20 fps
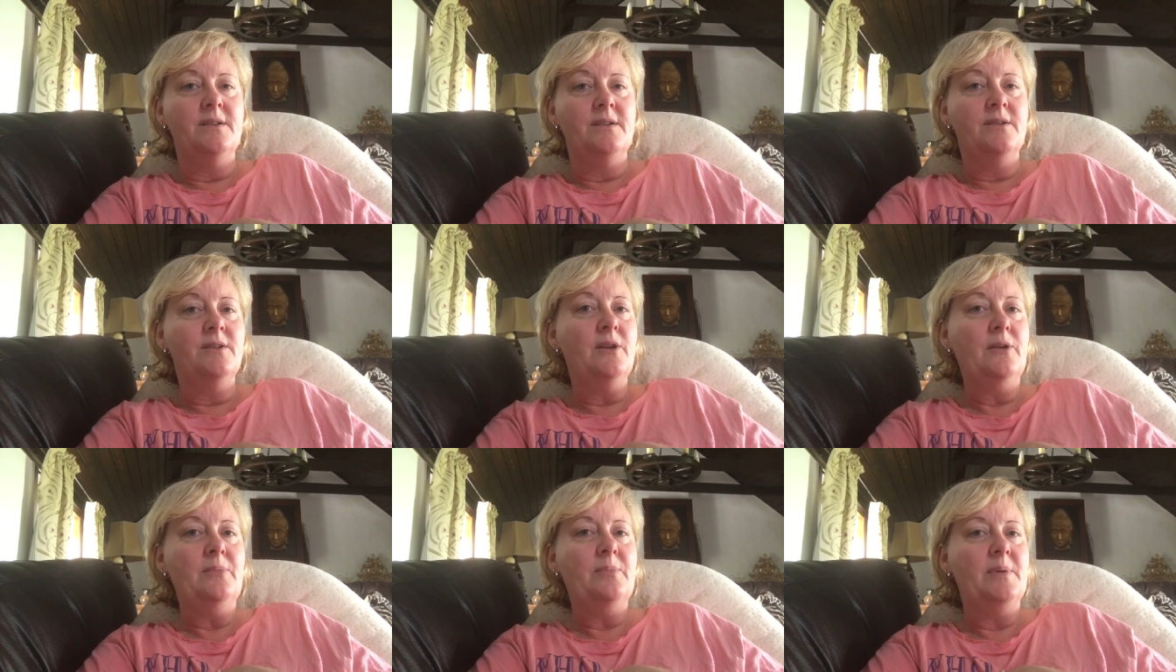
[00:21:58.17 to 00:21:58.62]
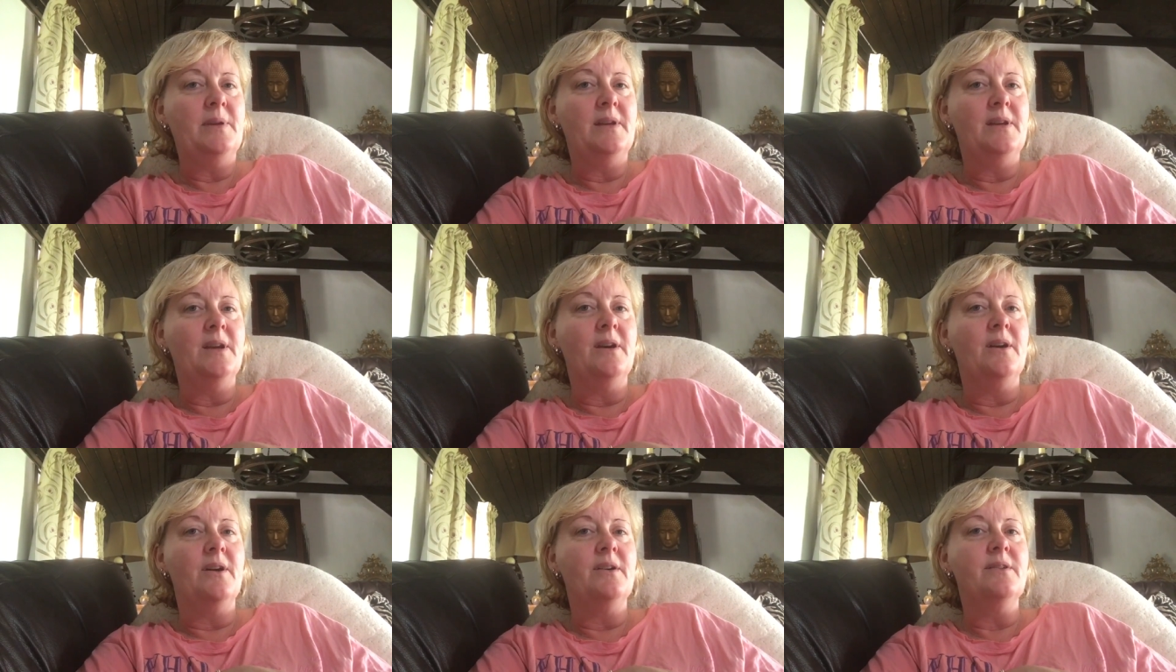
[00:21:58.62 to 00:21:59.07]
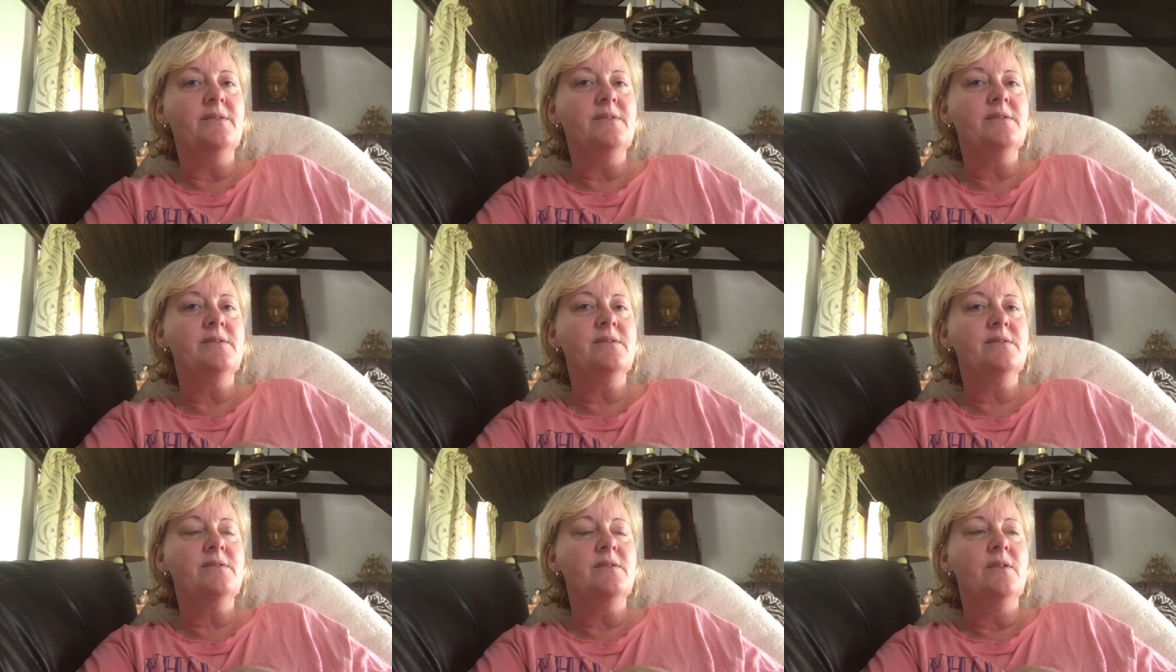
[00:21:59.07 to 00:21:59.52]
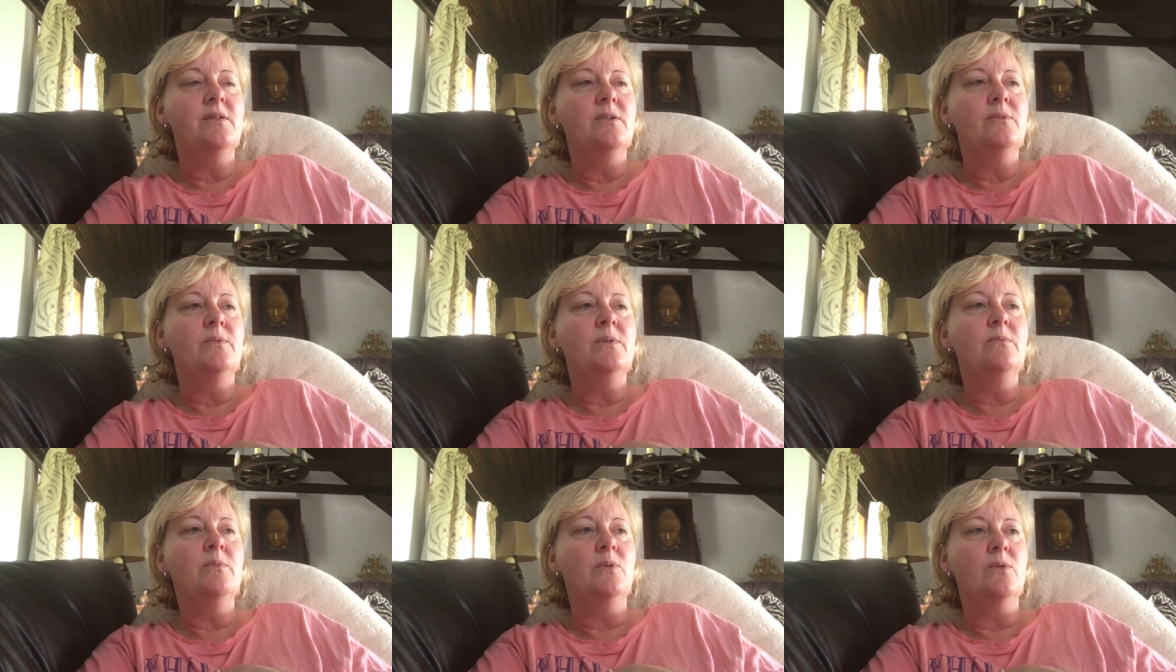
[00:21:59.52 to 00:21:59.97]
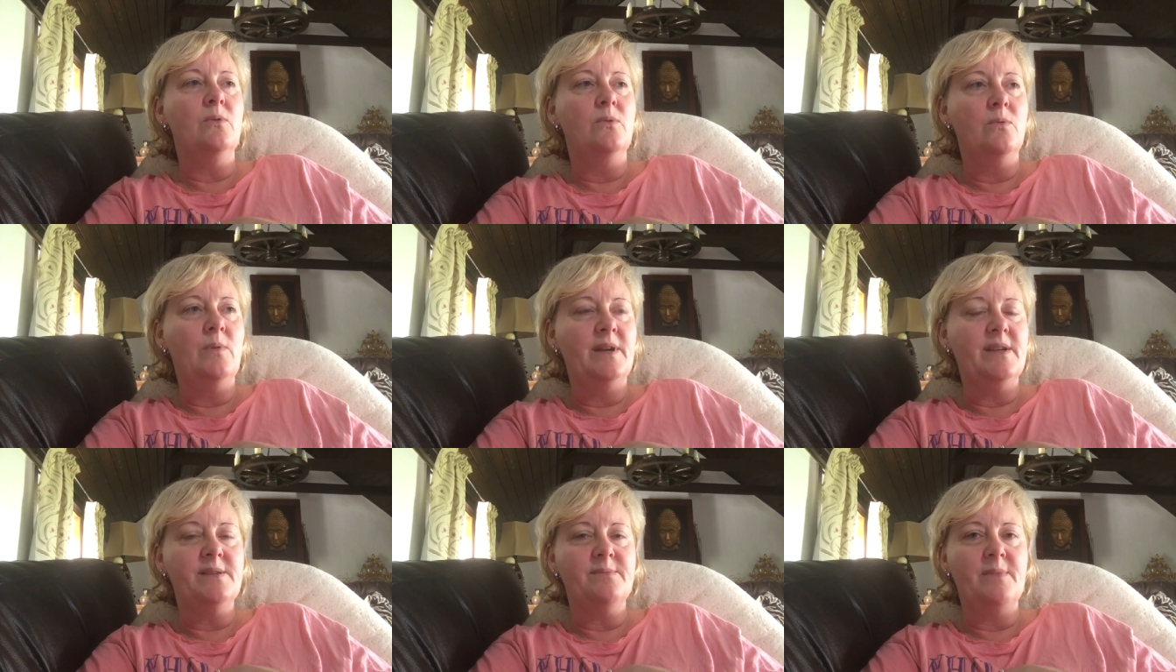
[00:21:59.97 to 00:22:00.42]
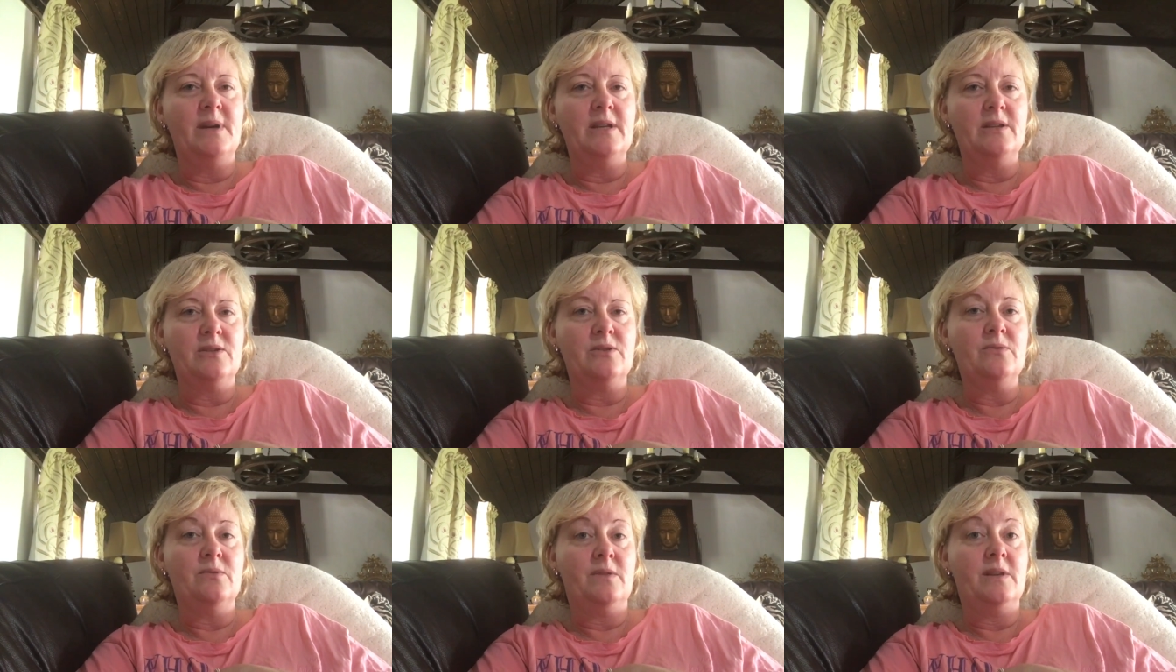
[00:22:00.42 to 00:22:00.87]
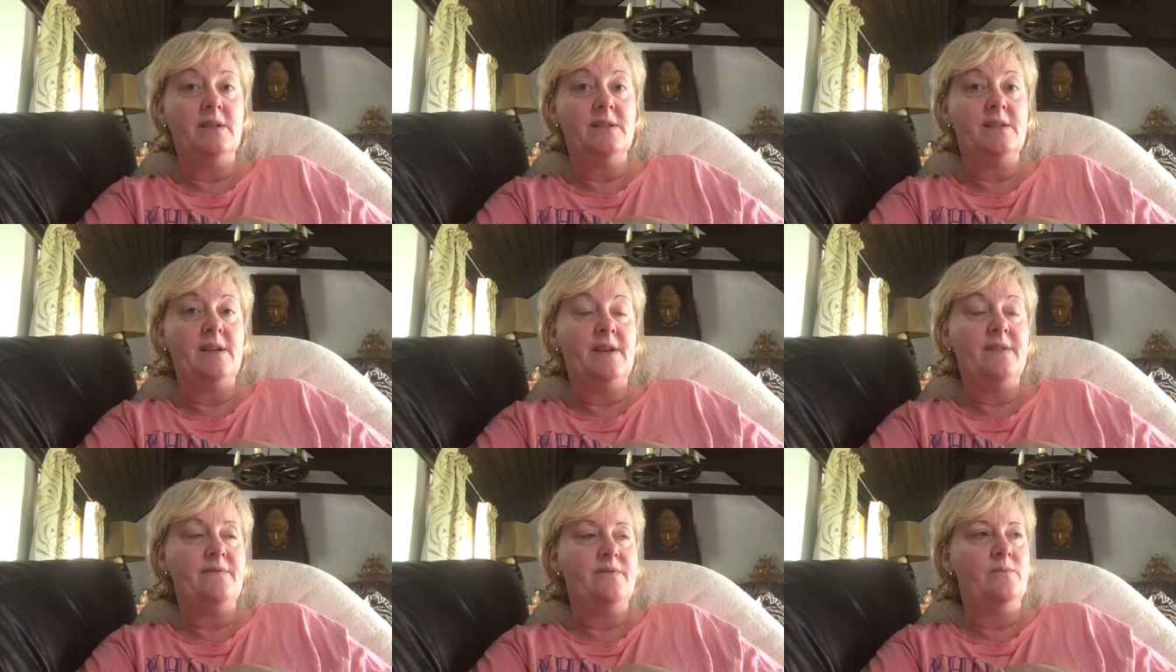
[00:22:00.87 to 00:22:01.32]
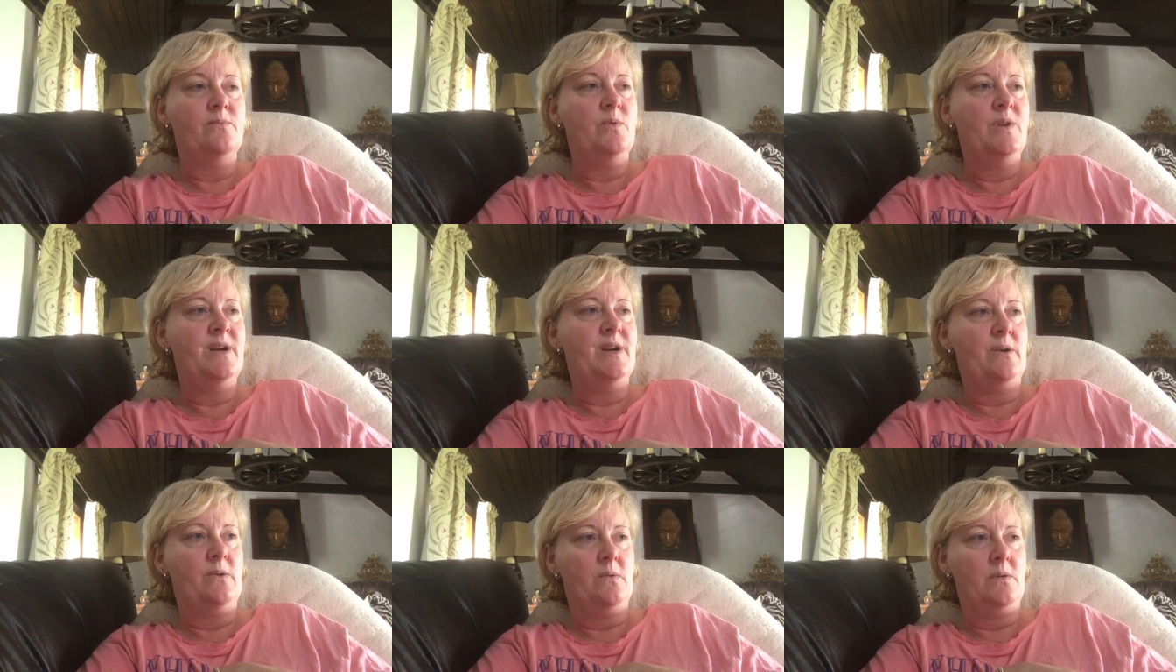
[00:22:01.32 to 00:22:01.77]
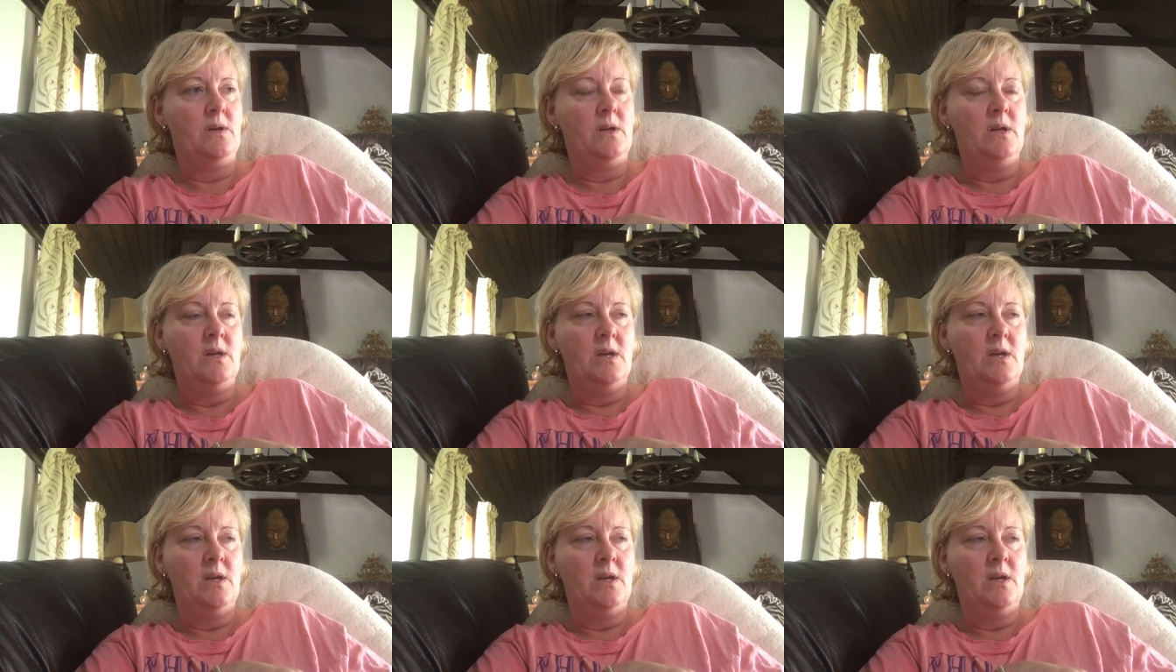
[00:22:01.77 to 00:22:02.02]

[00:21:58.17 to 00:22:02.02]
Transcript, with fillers: Nobody hurts. We will always make sure they're safe and well.